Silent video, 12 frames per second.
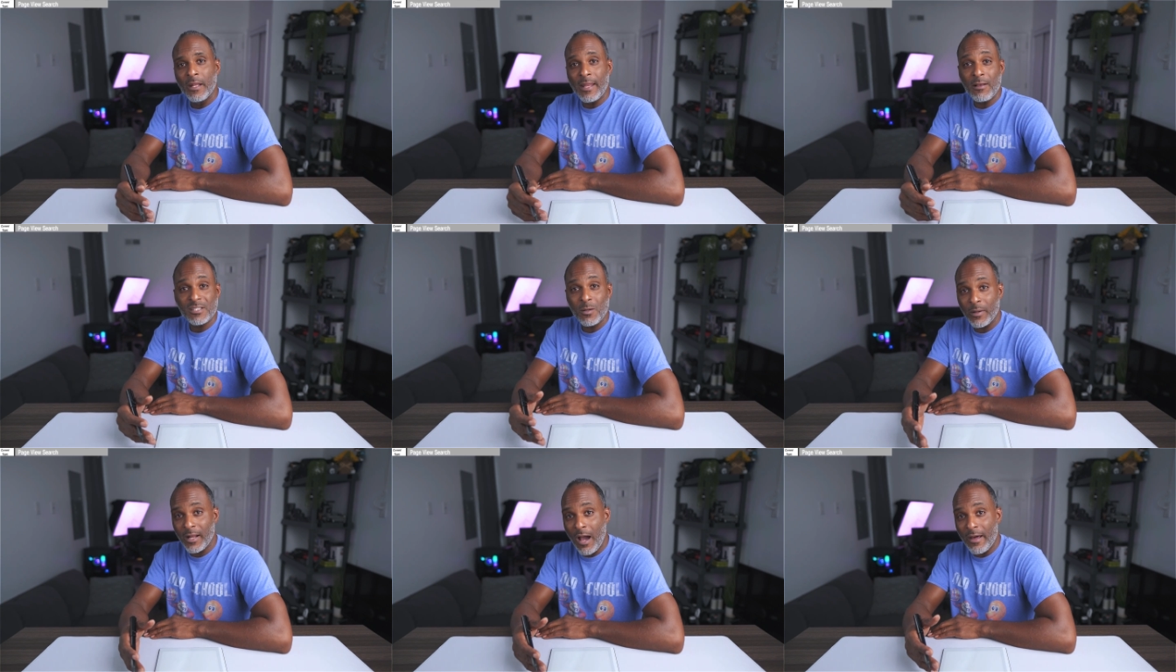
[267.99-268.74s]
Now,
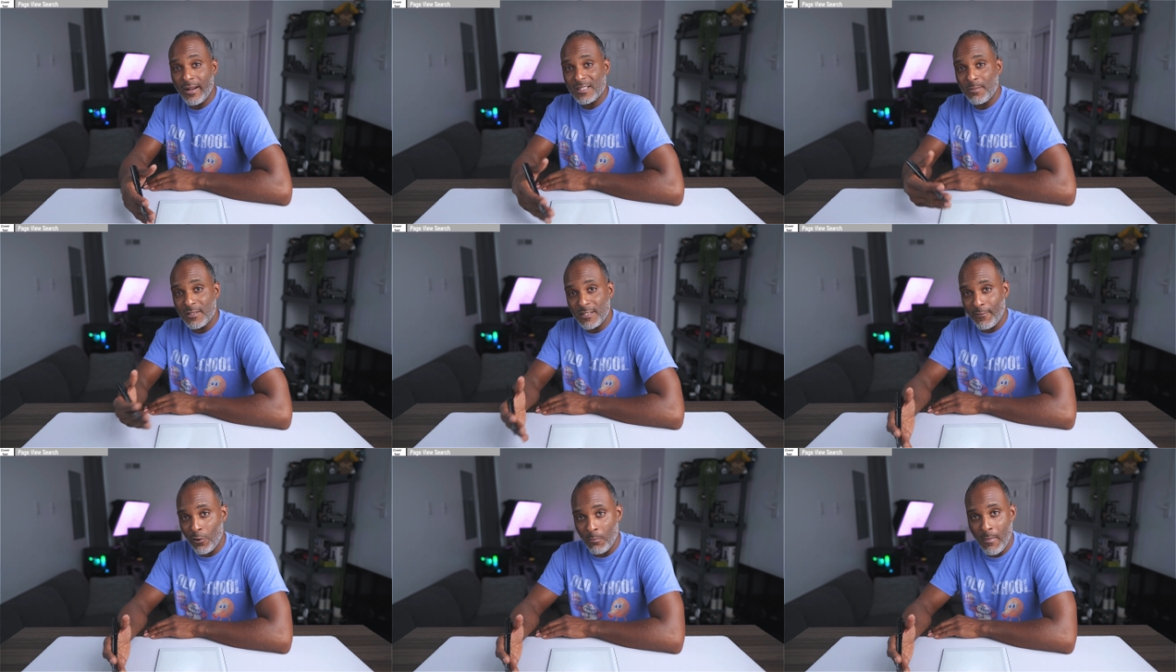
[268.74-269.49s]
someone at Onyx must
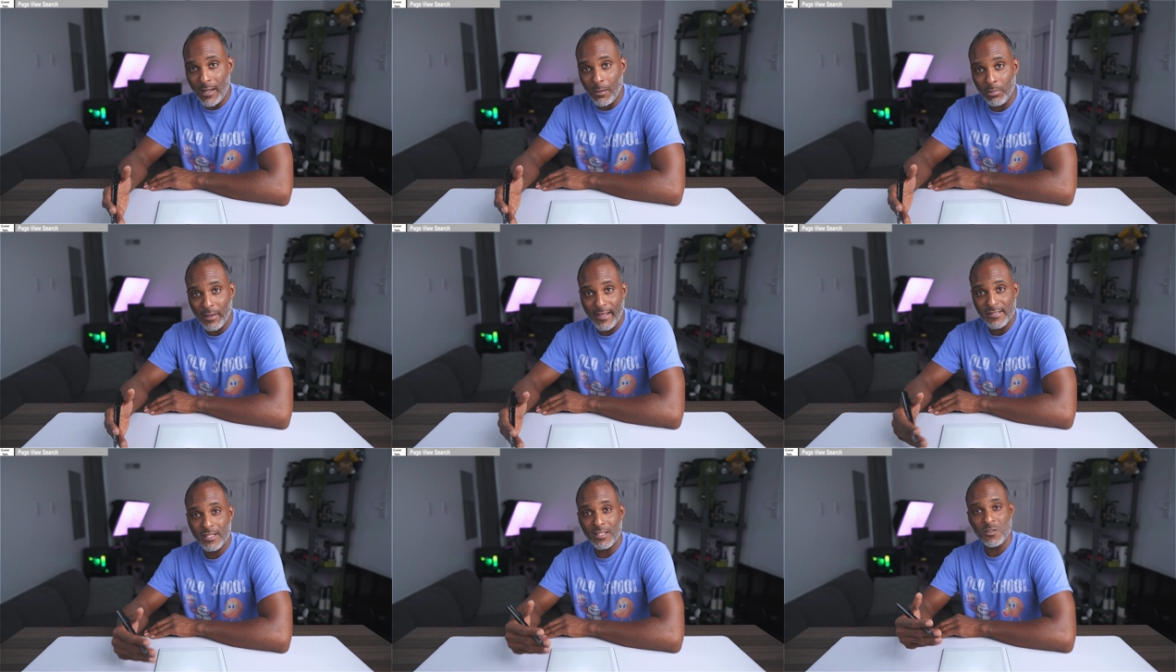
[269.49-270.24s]
have heard my
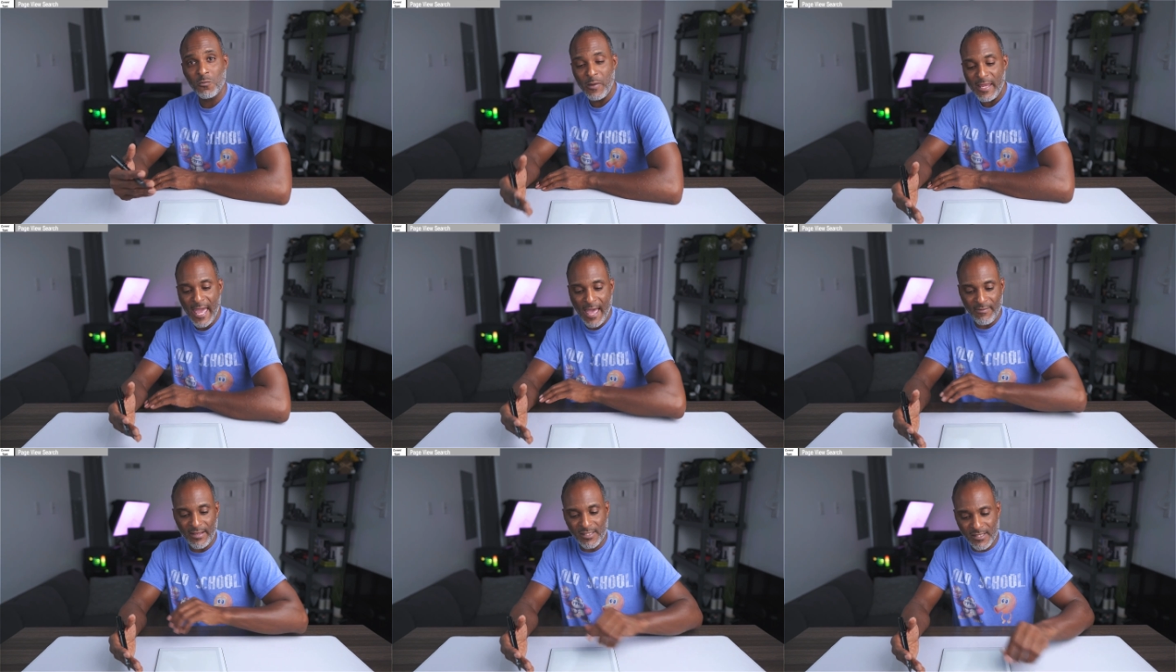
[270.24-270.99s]
complaints, because we
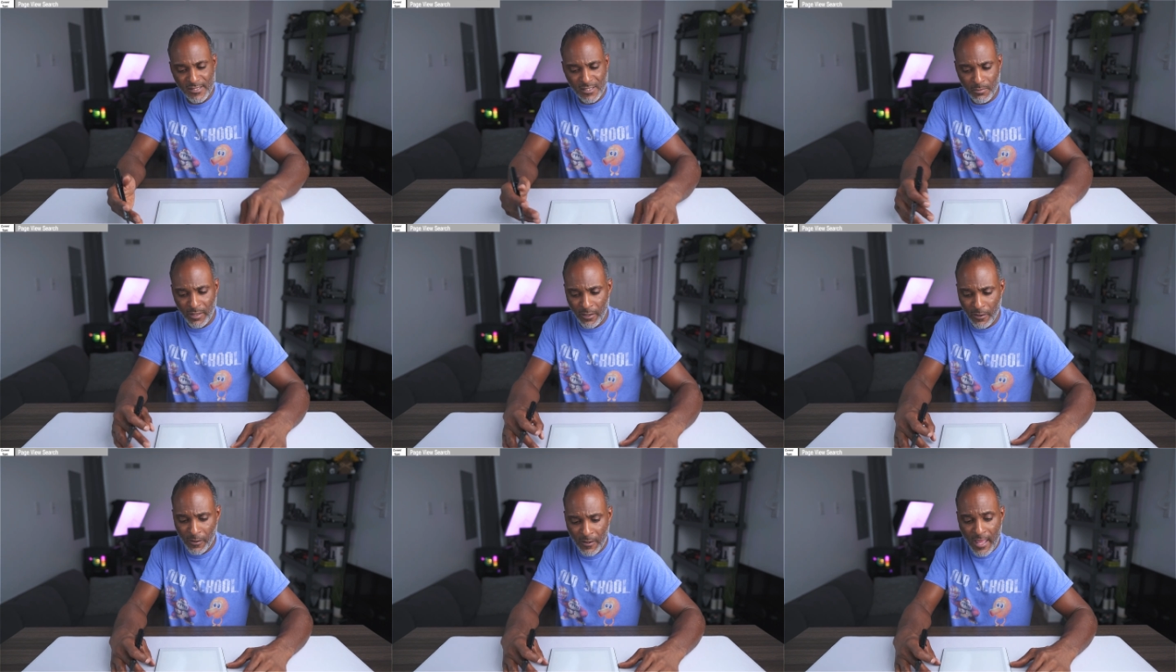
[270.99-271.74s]
have a system
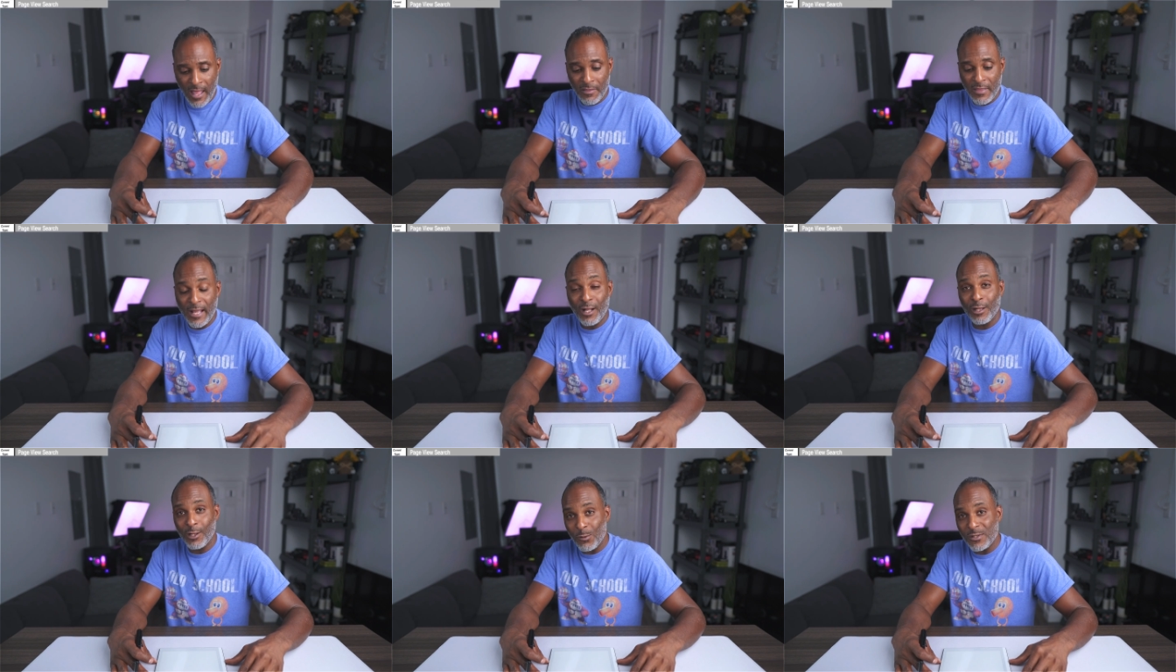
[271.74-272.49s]
here that
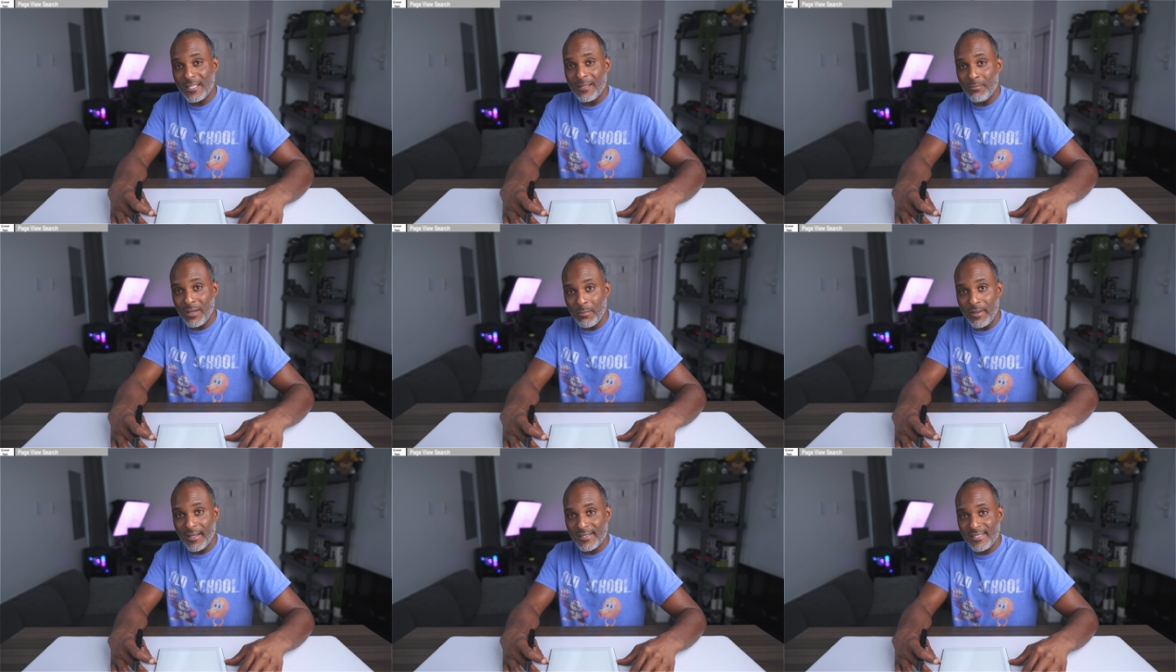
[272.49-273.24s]
closely
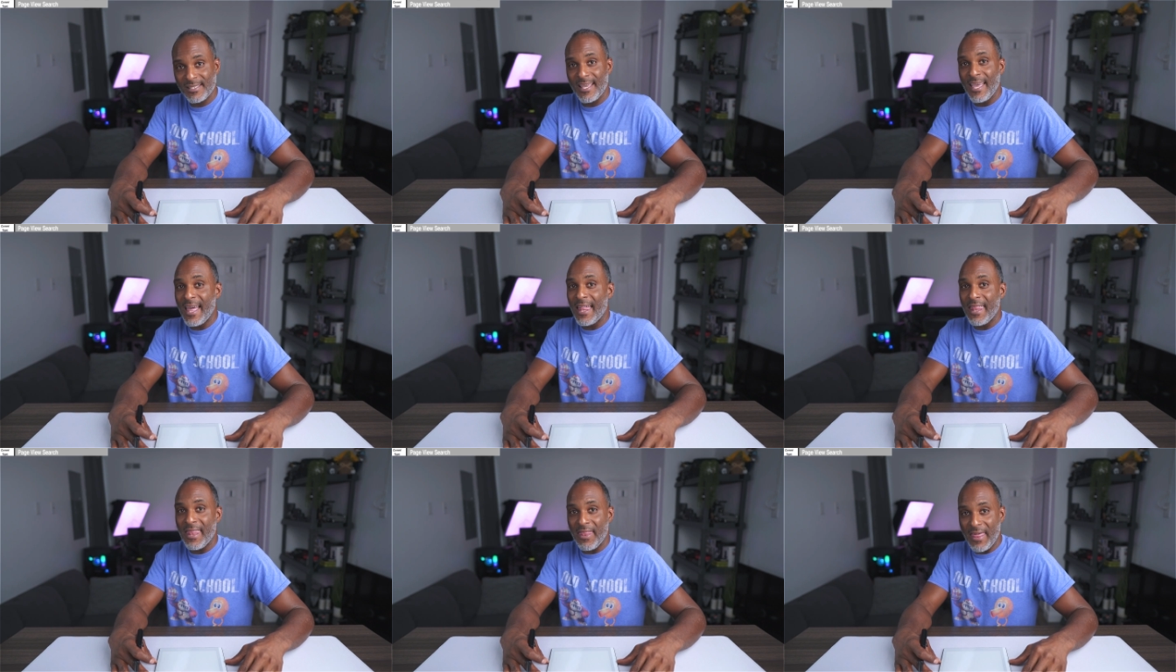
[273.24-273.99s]
mimics
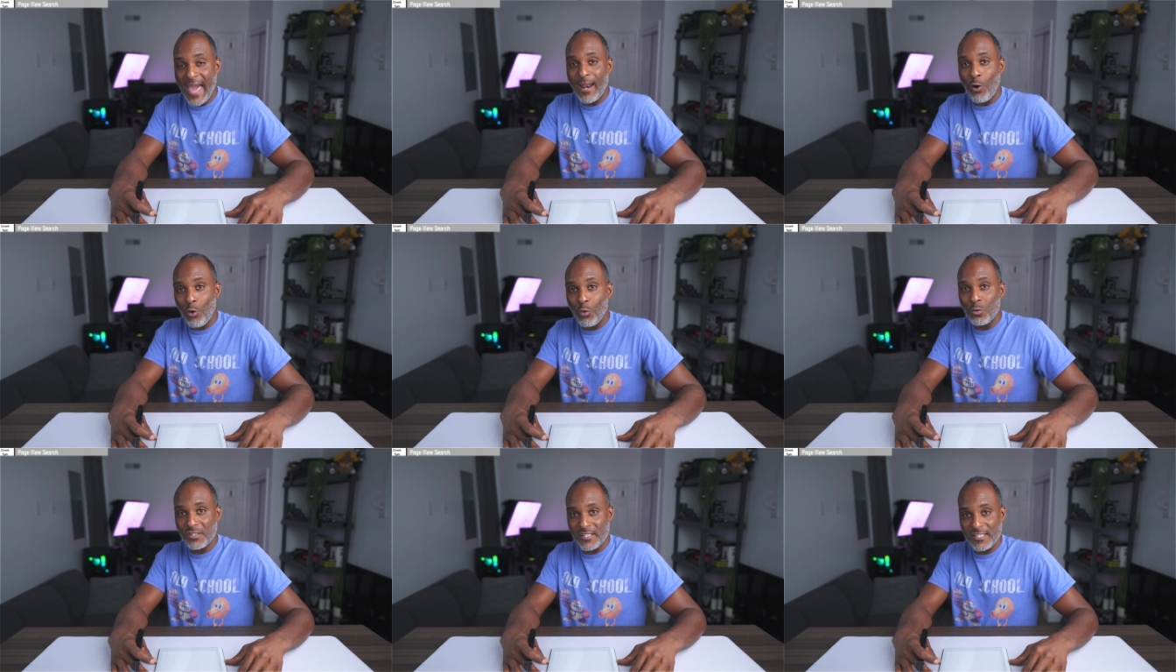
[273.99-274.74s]
that
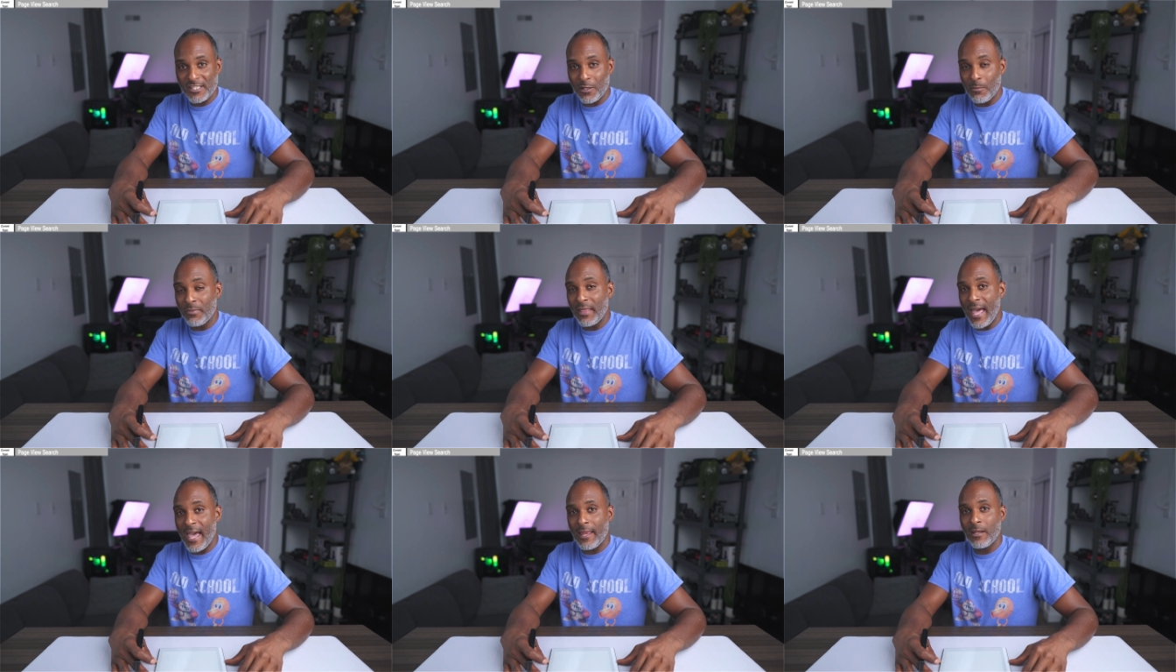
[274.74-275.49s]
whole system
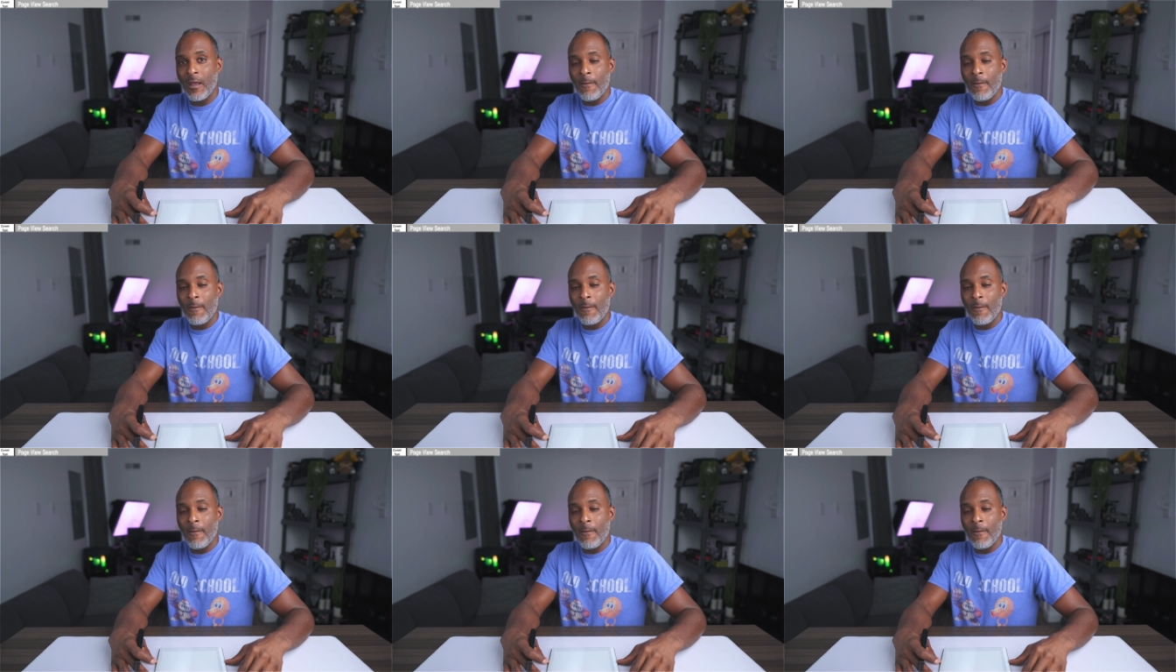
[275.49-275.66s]
that